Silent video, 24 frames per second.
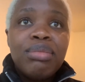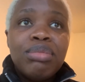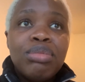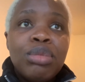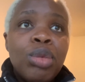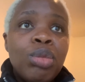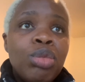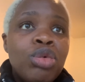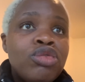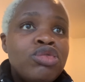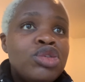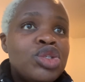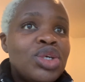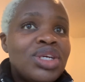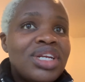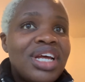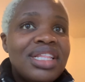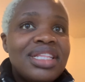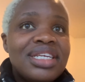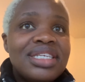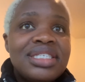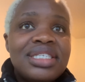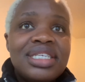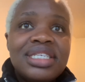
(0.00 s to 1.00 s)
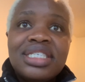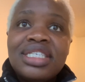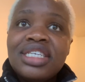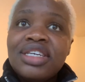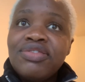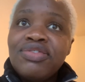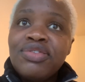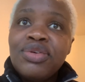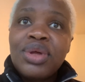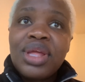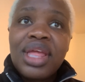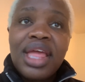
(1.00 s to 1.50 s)
Move to another city
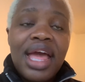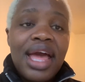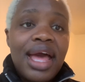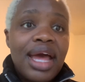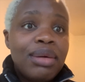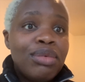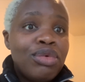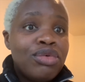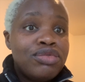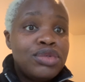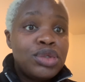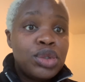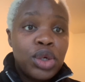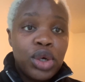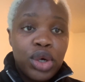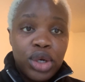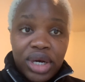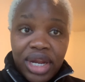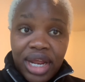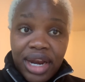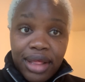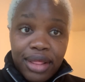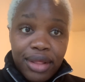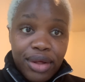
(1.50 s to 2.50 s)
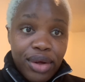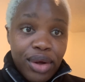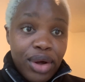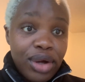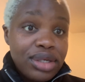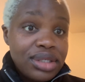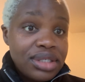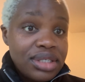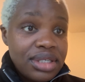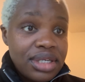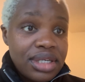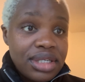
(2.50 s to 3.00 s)
if you can, move to another
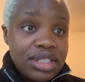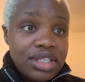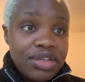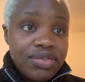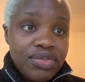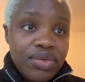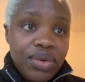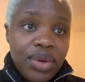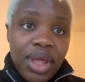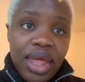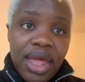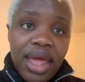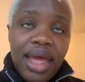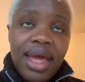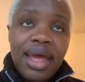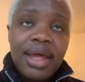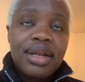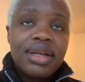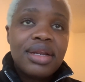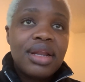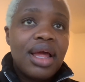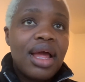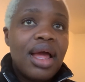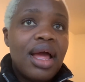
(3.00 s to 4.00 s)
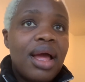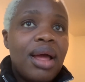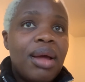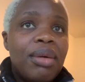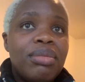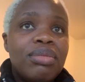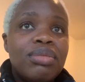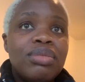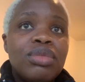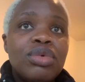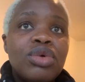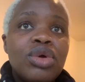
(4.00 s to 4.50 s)
continent if you
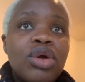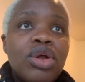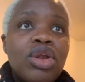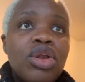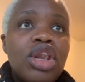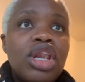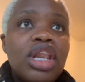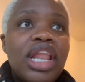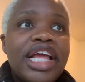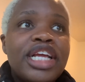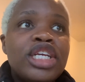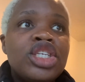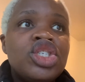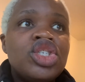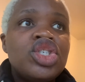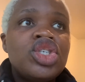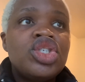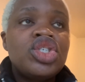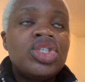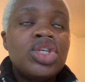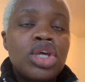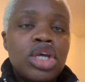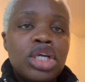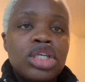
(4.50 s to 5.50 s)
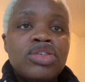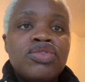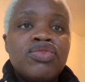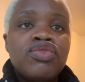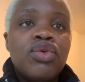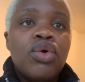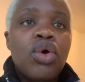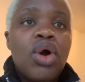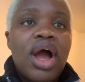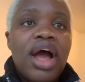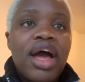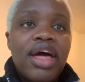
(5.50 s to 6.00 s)
can, like, just search
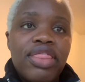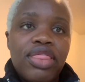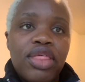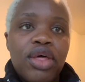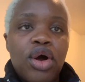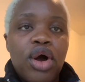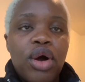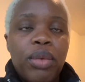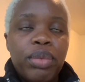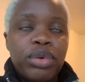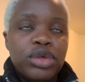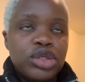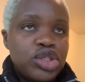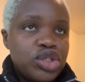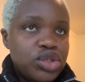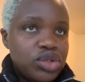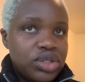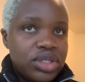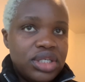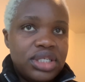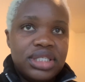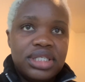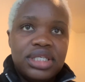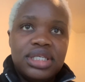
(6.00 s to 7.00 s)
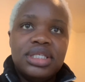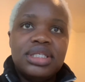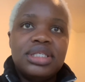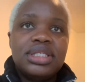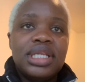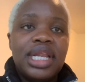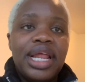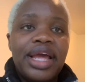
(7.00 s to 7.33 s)
for other opportunities.